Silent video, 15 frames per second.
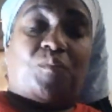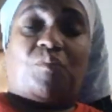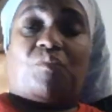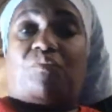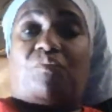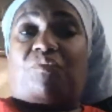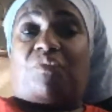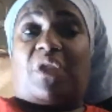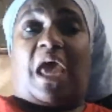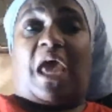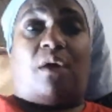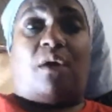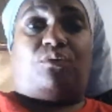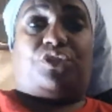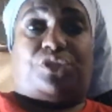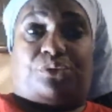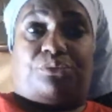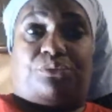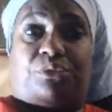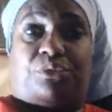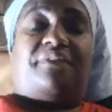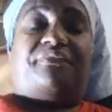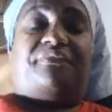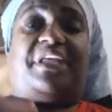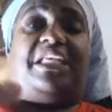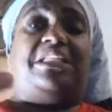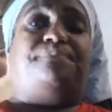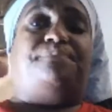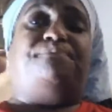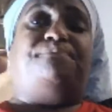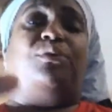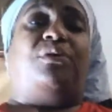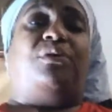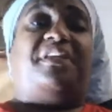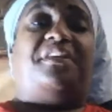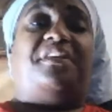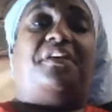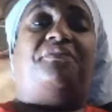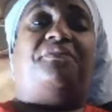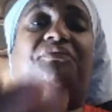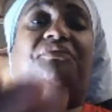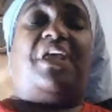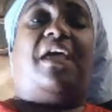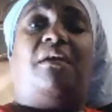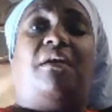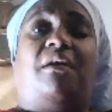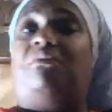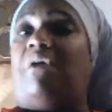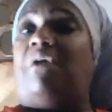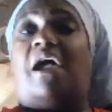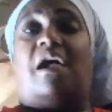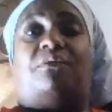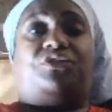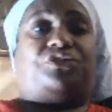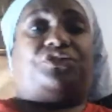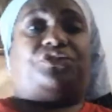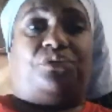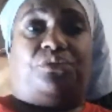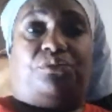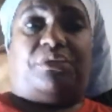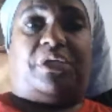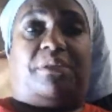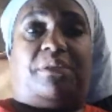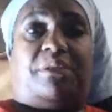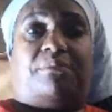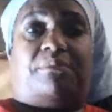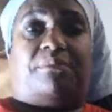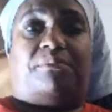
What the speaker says: I was through. This boy here, now I was through with him.